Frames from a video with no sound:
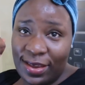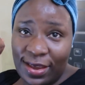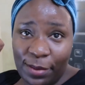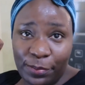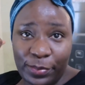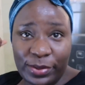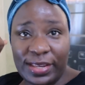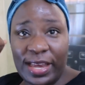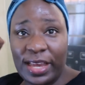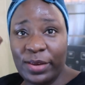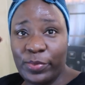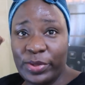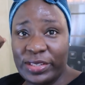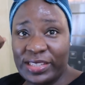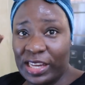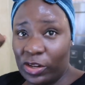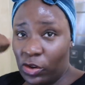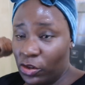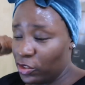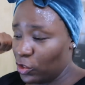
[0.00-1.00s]
Here beside me
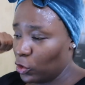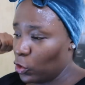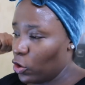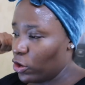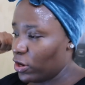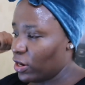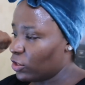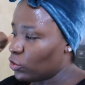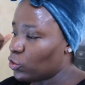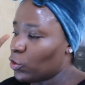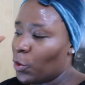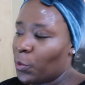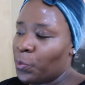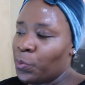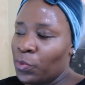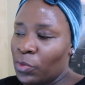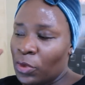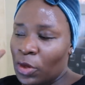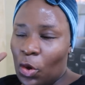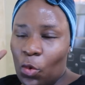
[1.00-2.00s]
is their naughty corner. So
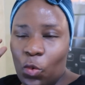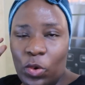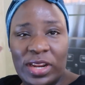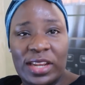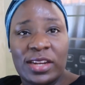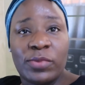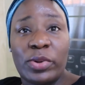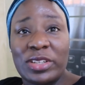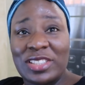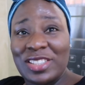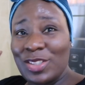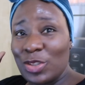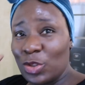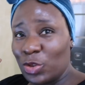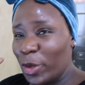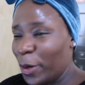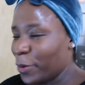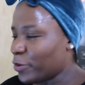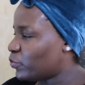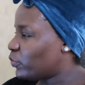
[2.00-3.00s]
when anybody
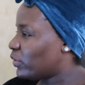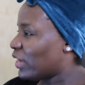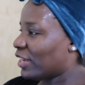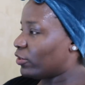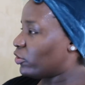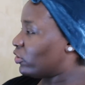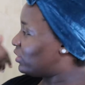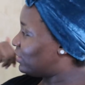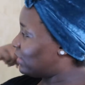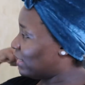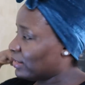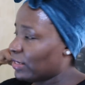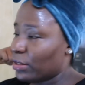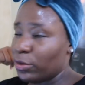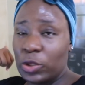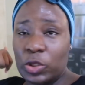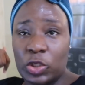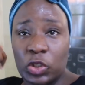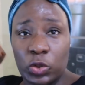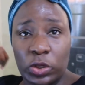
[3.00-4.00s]
disturbs me, I just send
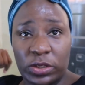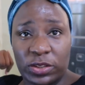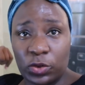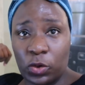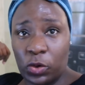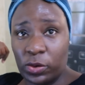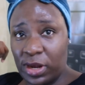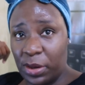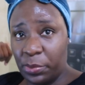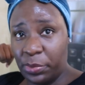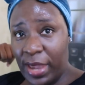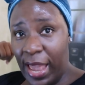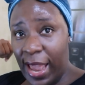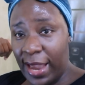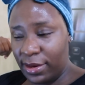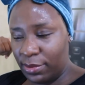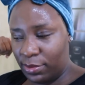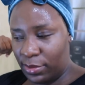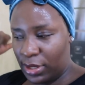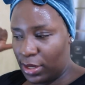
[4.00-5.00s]
them to this naughty corner
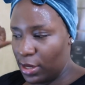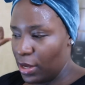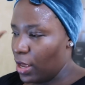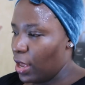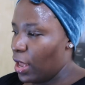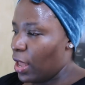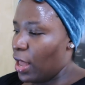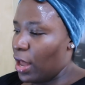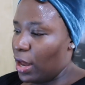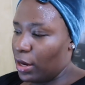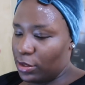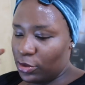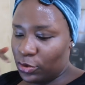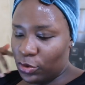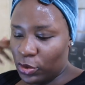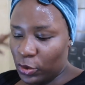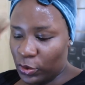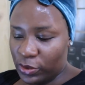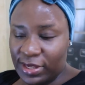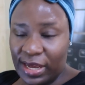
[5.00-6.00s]
behind me, and
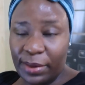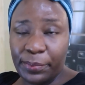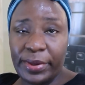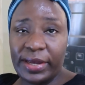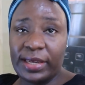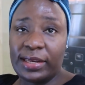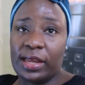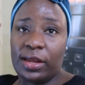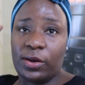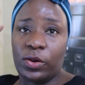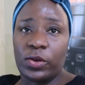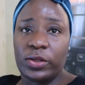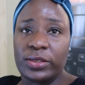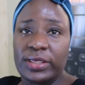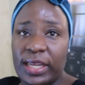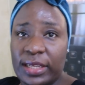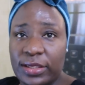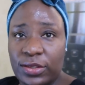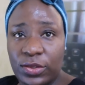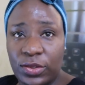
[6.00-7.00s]
you know, they'll start begging and all
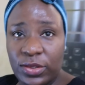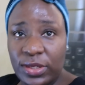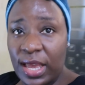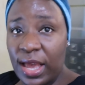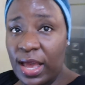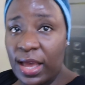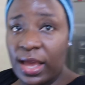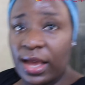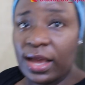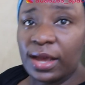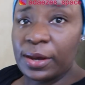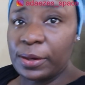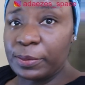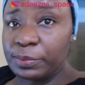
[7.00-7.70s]
that. So yeah,